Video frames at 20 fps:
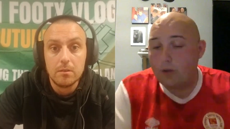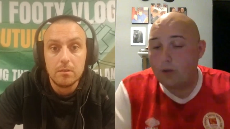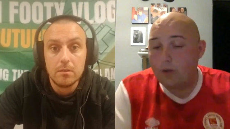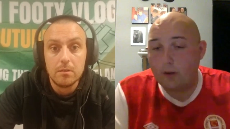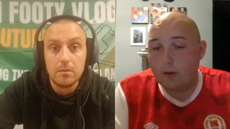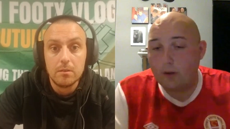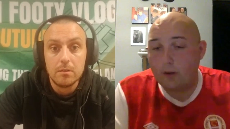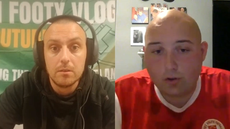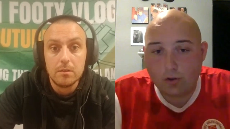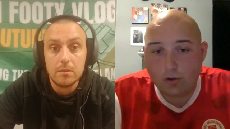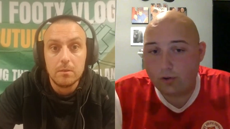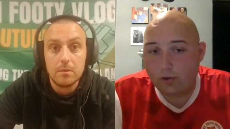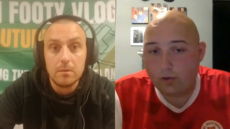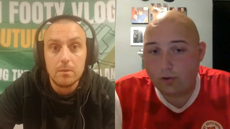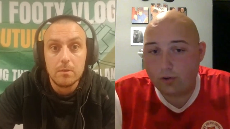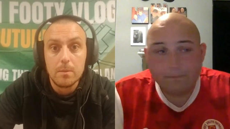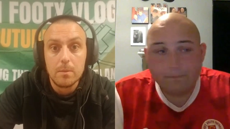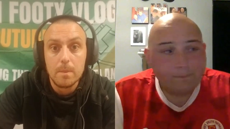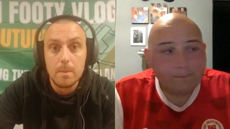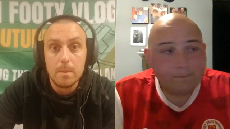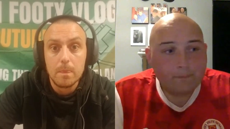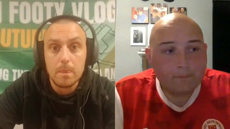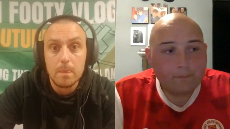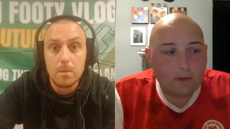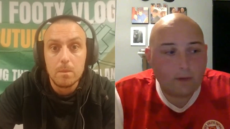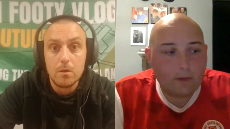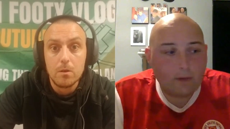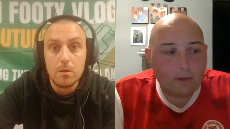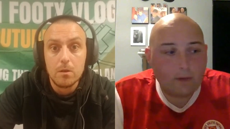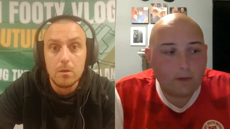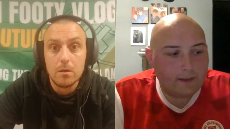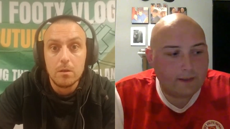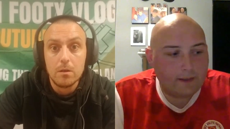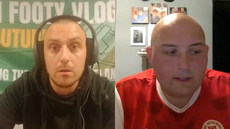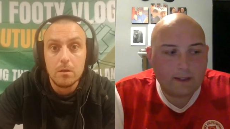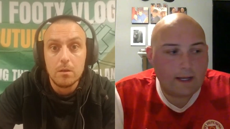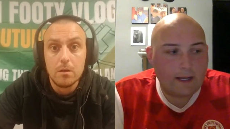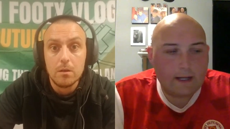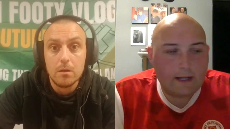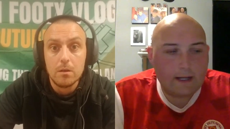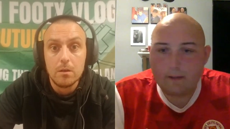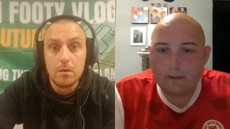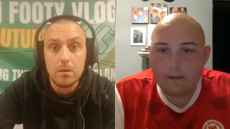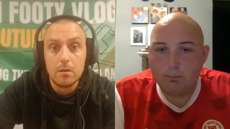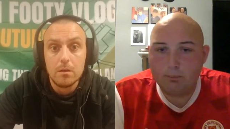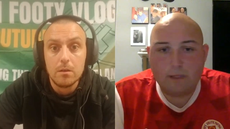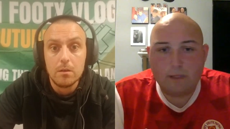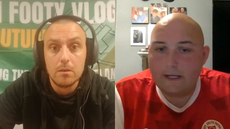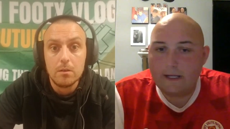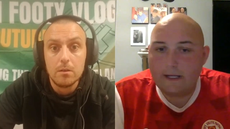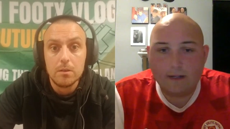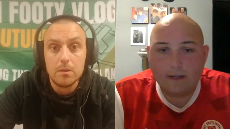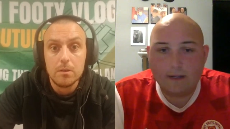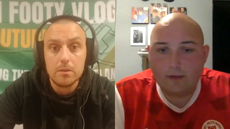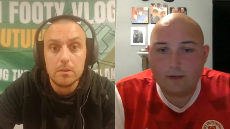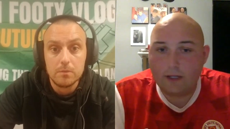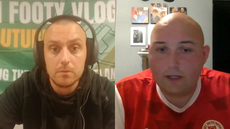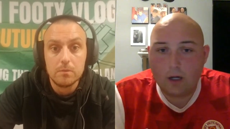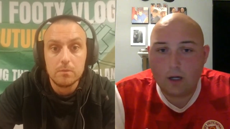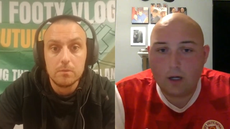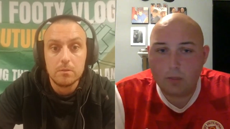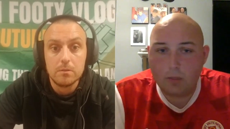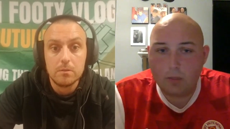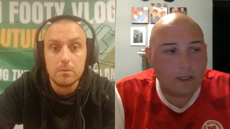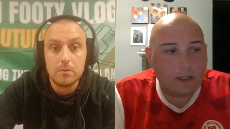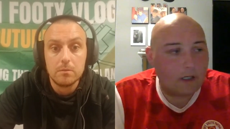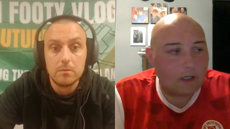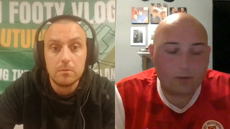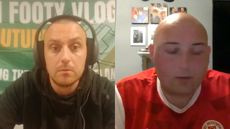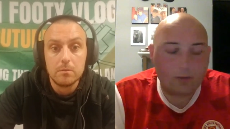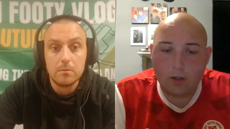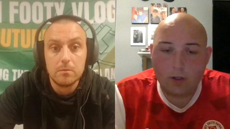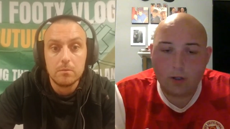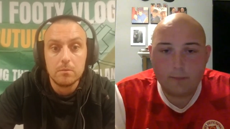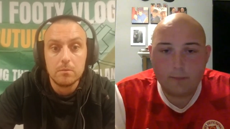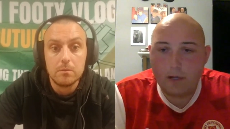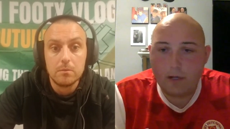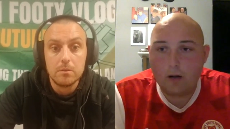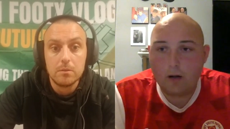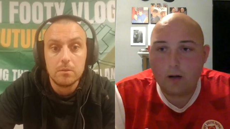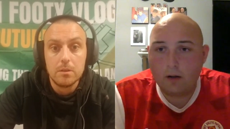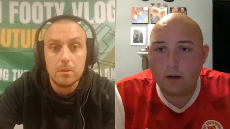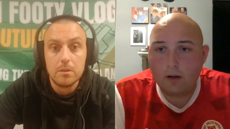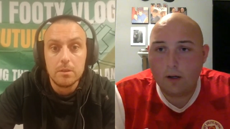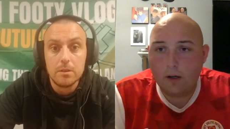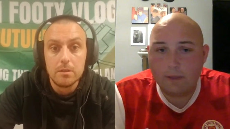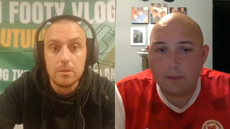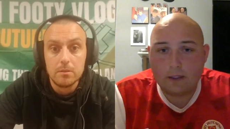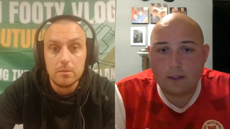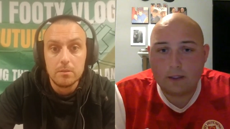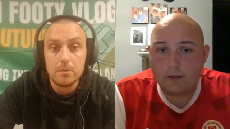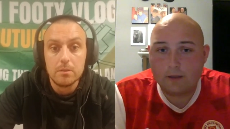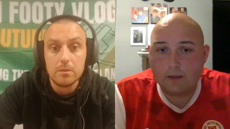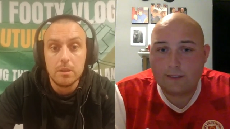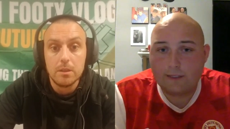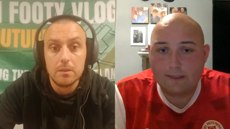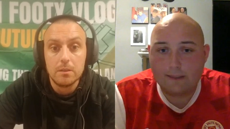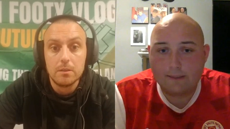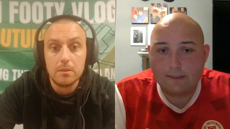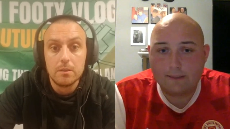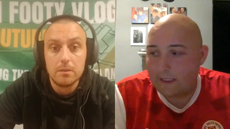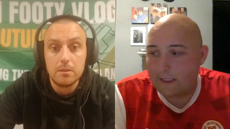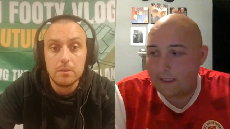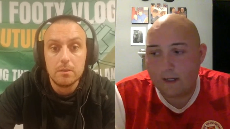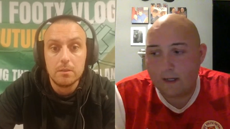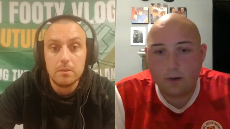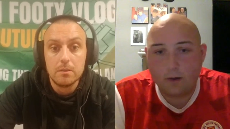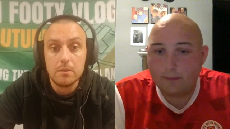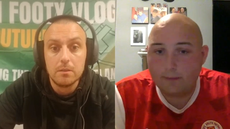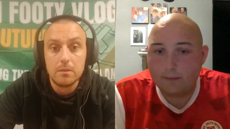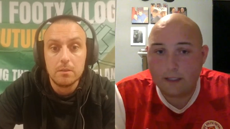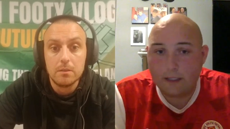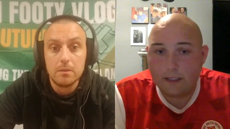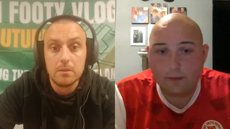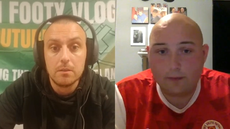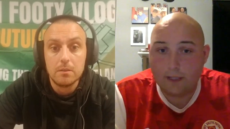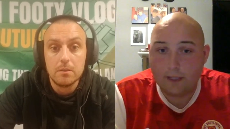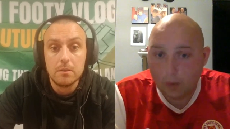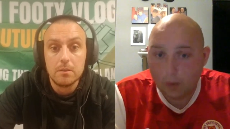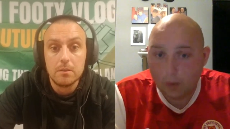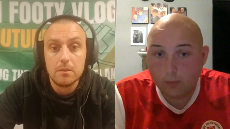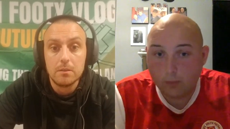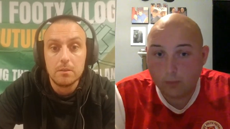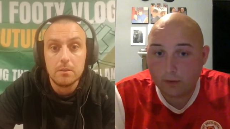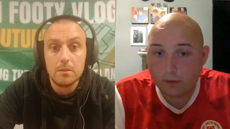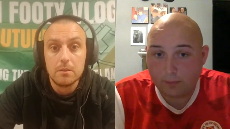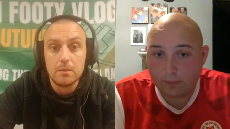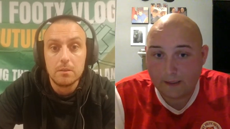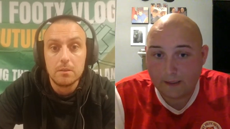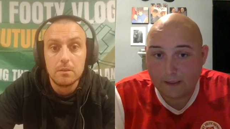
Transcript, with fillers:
Speaker 1: And look, I just I think uh, he needs to go because I'm not I'm not going to stand for that. I've lost